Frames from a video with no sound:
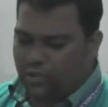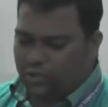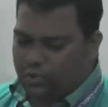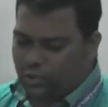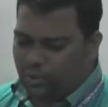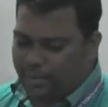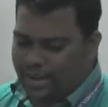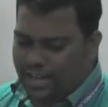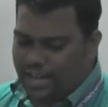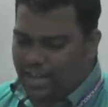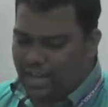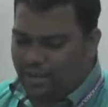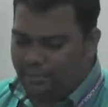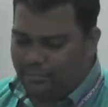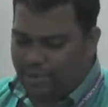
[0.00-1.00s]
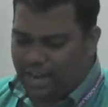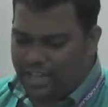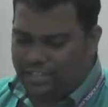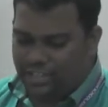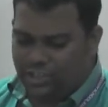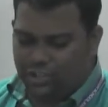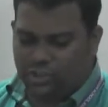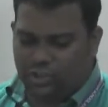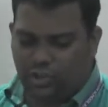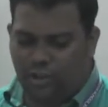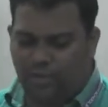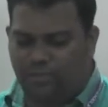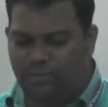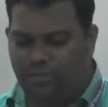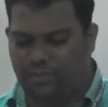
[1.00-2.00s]
So beta, presence
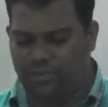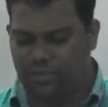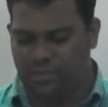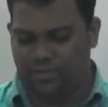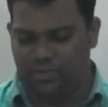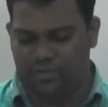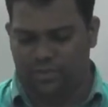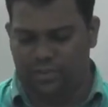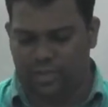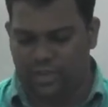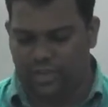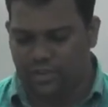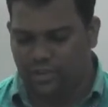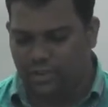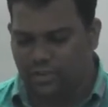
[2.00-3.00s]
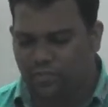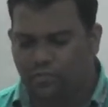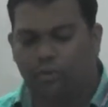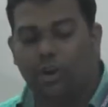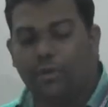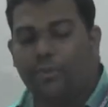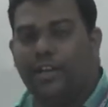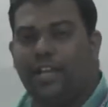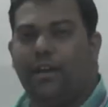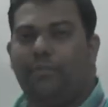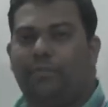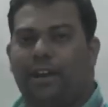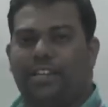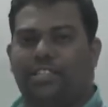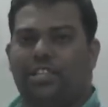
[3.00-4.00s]
of, okay, what, beta?
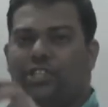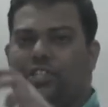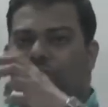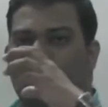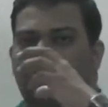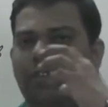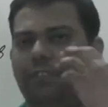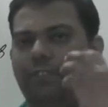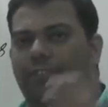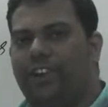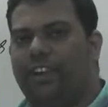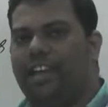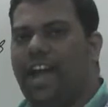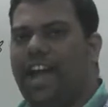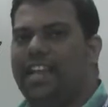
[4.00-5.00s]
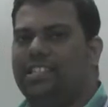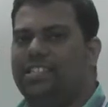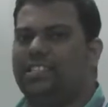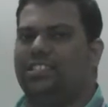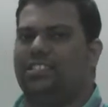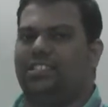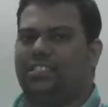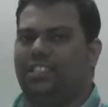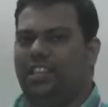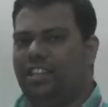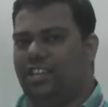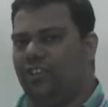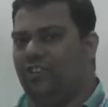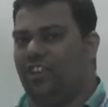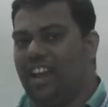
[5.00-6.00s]
Presence of free ions
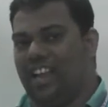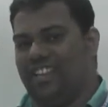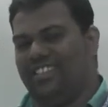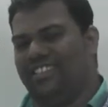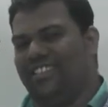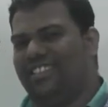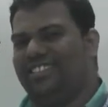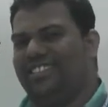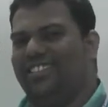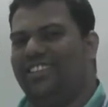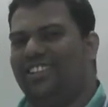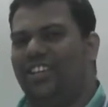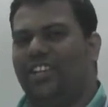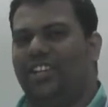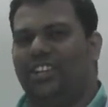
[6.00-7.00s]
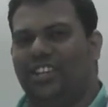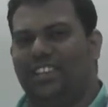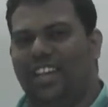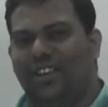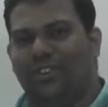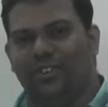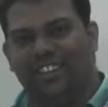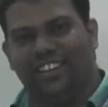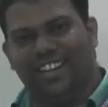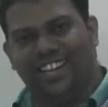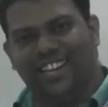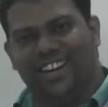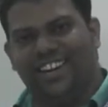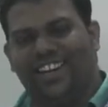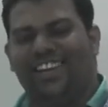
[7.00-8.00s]
in your acids, then only
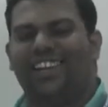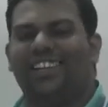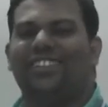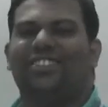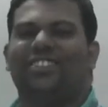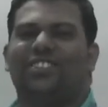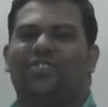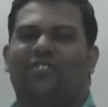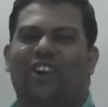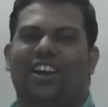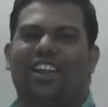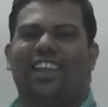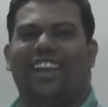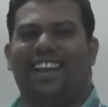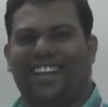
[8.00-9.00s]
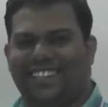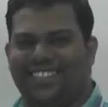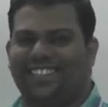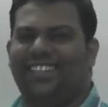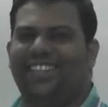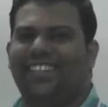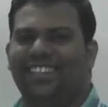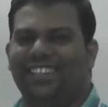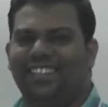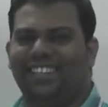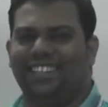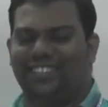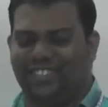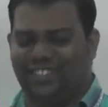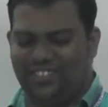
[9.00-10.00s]
it conducts what? Electricity.
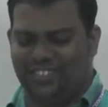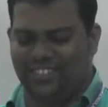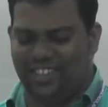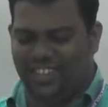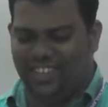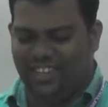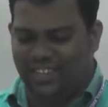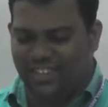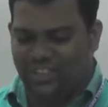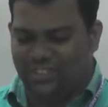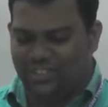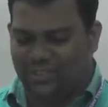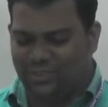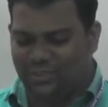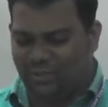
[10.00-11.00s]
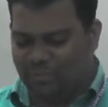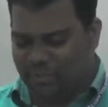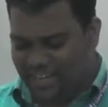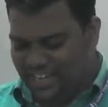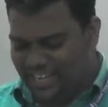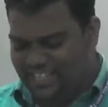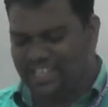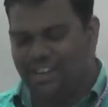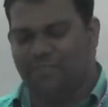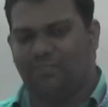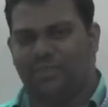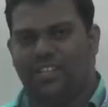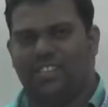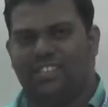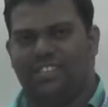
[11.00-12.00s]
Okay, so many
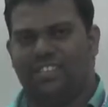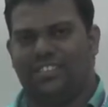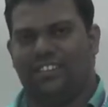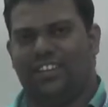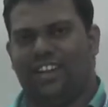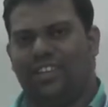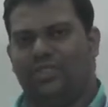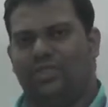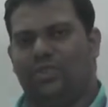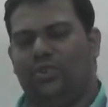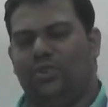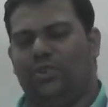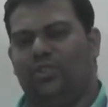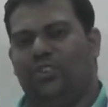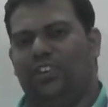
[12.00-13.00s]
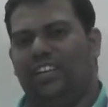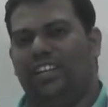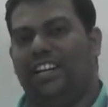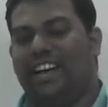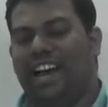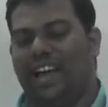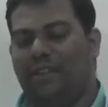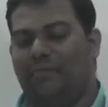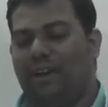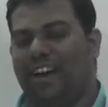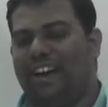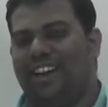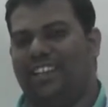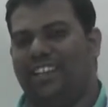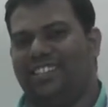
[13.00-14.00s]
examples, as you know, in car
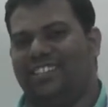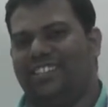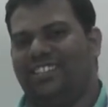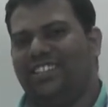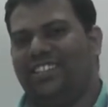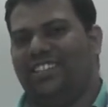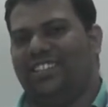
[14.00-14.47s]
batteries,